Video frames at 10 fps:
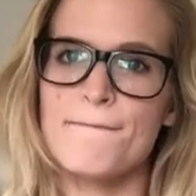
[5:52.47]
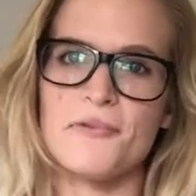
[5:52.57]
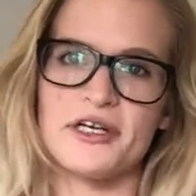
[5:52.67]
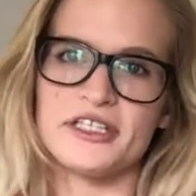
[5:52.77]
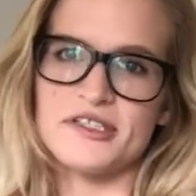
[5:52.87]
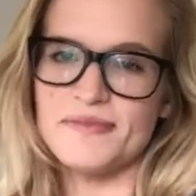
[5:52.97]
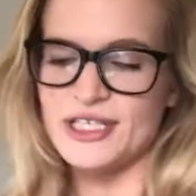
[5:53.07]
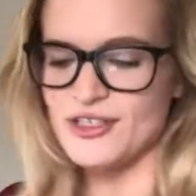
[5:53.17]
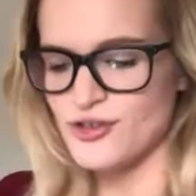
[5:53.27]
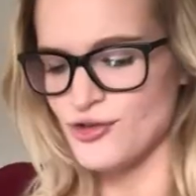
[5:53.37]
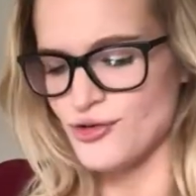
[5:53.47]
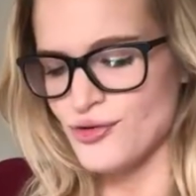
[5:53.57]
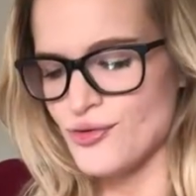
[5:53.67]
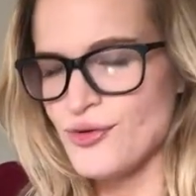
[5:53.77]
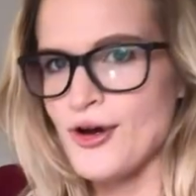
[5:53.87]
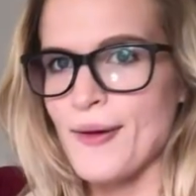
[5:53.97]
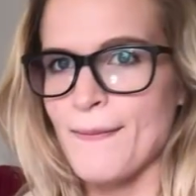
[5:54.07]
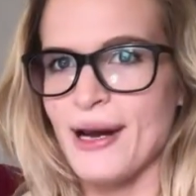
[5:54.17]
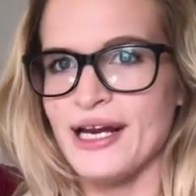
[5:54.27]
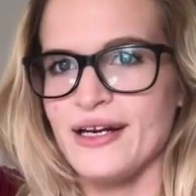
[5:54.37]
brings me to
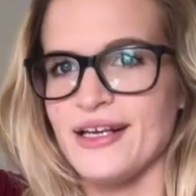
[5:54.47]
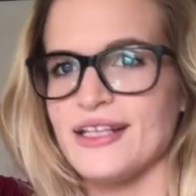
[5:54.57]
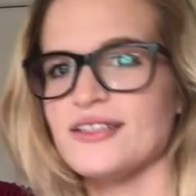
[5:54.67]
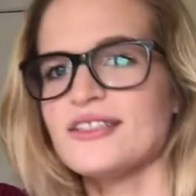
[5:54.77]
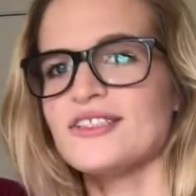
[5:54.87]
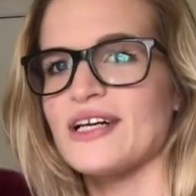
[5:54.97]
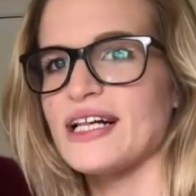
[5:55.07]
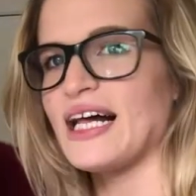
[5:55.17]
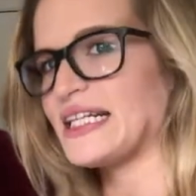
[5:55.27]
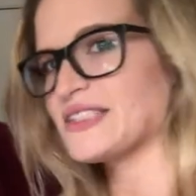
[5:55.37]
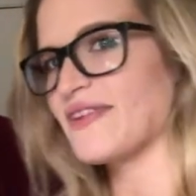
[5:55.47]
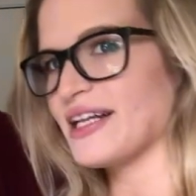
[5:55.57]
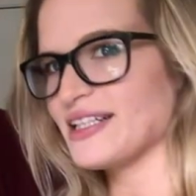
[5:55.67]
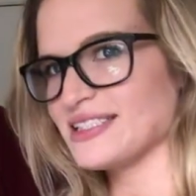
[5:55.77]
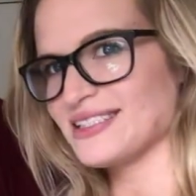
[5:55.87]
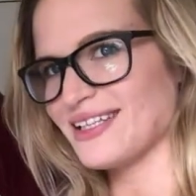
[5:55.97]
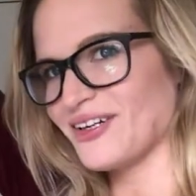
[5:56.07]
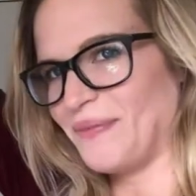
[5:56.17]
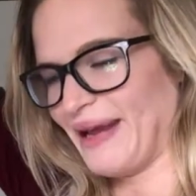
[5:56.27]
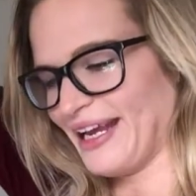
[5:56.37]
my knees. So I classified this
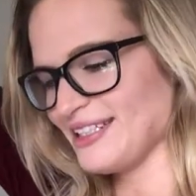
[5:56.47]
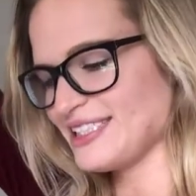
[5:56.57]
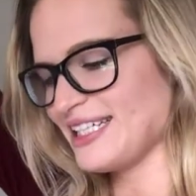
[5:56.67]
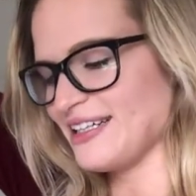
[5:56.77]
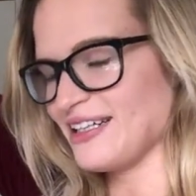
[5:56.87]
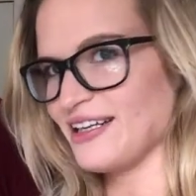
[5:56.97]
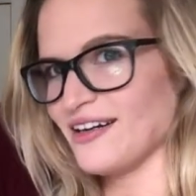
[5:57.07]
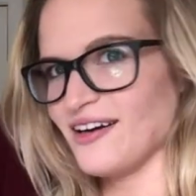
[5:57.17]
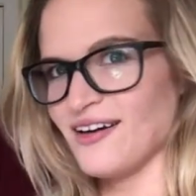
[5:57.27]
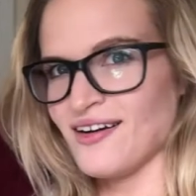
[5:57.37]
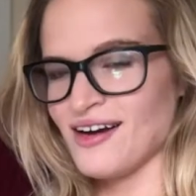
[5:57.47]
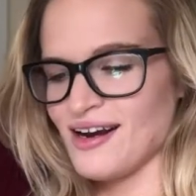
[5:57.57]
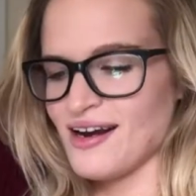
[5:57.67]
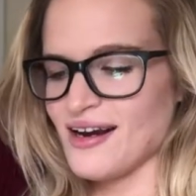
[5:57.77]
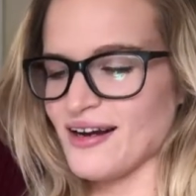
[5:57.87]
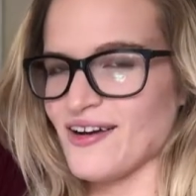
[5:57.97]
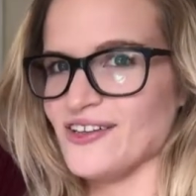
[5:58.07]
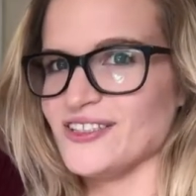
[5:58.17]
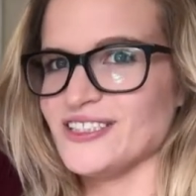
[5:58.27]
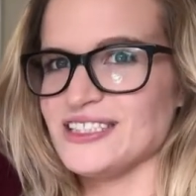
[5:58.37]
little man standing here and
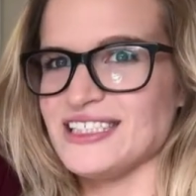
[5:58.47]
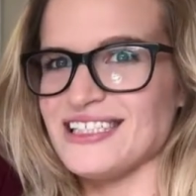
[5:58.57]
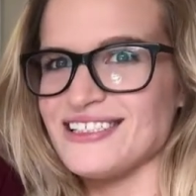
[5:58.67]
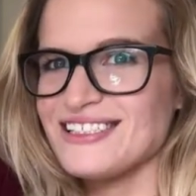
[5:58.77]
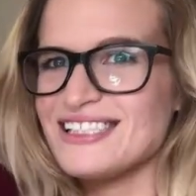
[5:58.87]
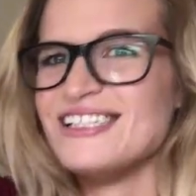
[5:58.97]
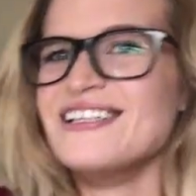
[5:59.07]
going to his knees.